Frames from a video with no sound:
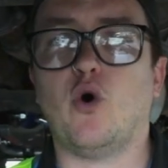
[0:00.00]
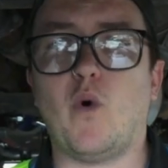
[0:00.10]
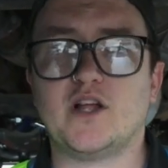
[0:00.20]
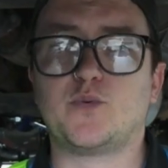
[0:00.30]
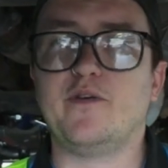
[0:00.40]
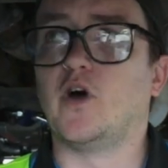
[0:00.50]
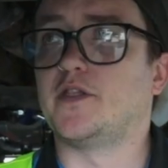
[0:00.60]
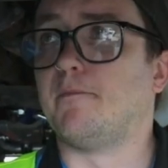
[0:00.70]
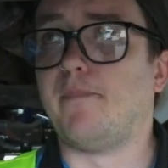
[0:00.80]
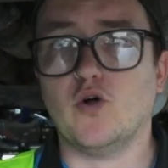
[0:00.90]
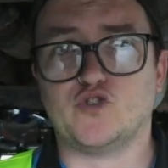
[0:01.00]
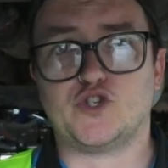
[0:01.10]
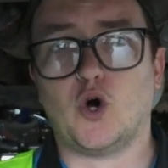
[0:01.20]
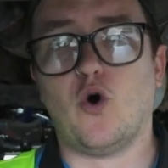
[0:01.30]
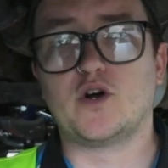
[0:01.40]
once we've got the bolts
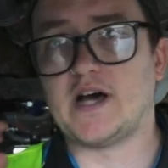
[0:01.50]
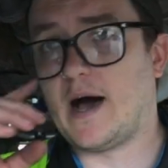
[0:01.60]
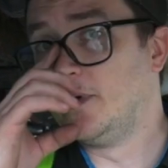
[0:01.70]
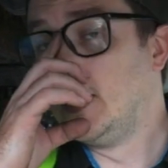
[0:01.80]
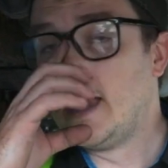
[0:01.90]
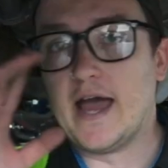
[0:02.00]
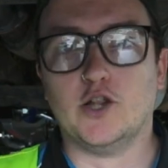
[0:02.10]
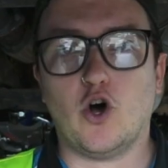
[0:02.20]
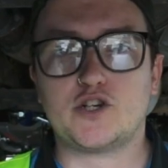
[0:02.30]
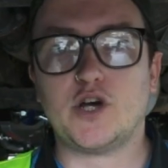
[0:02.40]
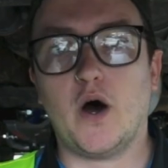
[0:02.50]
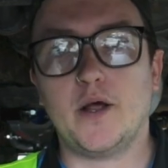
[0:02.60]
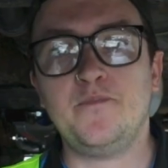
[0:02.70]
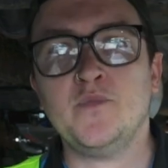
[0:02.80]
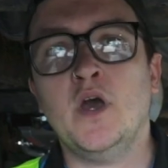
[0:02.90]
torqued up and Loctited,